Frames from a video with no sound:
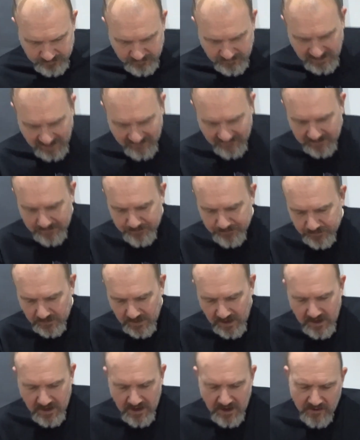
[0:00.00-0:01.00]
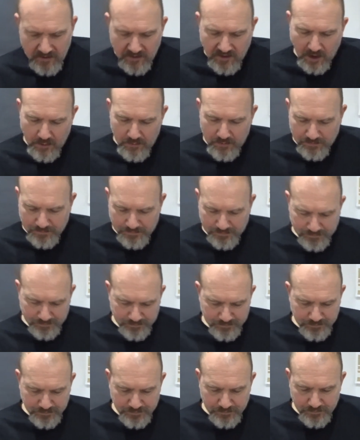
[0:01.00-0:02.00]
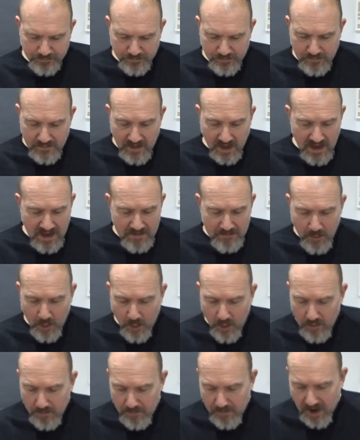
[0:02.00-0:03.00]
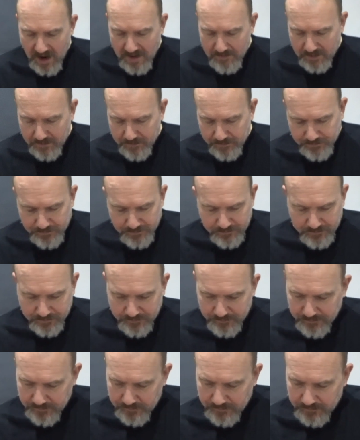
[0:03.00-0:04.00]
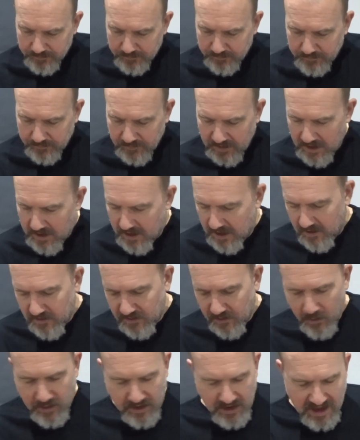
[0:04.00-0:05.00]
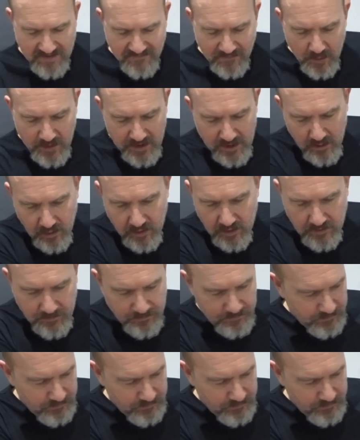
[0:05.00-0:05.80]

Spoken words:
Lovely. So, and more pipe. So we're going to have a quick look